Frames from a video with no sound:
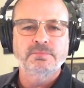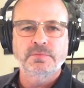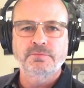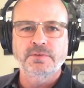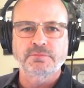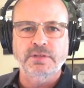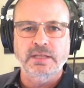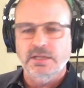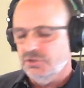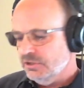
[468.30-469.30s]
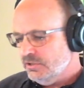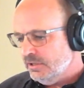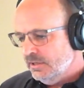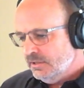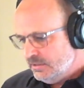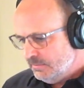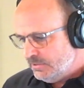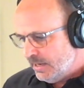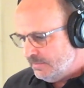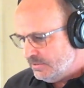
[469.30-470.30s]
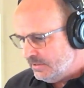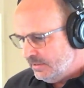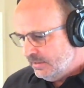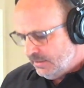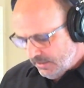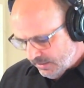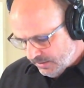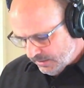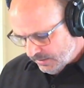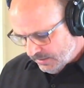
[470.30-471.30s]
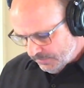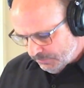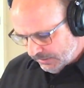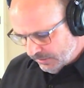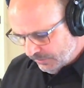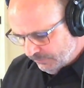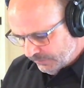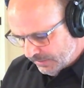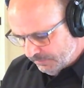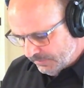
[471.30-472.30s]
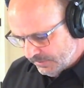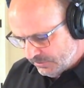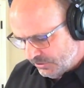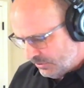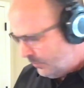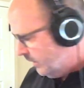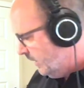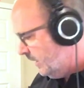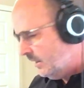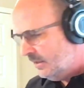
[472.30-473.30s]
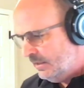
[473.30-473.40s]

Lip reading: 15 inches, sometimes a polarity flip is just what you need.